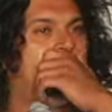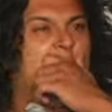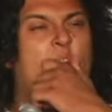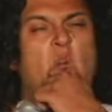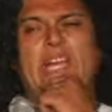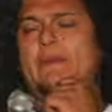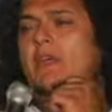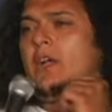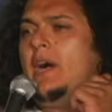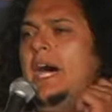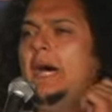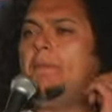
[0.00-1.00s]
You ever give the
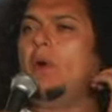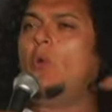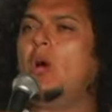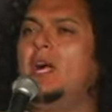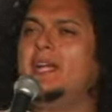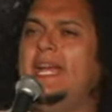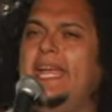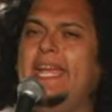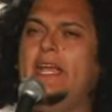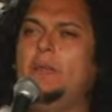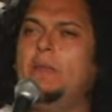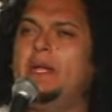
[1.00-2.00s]
cop a wrong
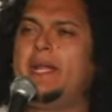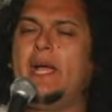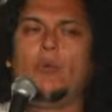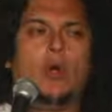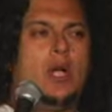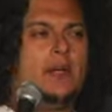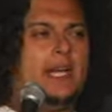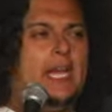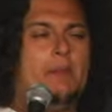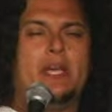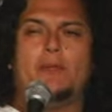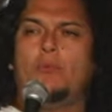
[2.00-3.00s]
name and that wrong
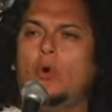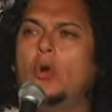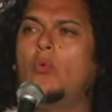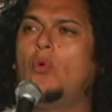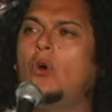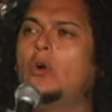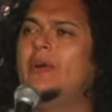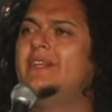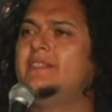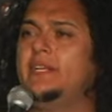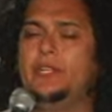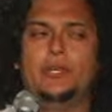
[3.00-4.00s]
name has more
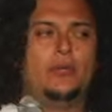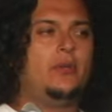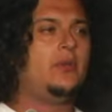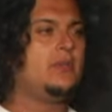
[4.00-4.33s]
warrants than you?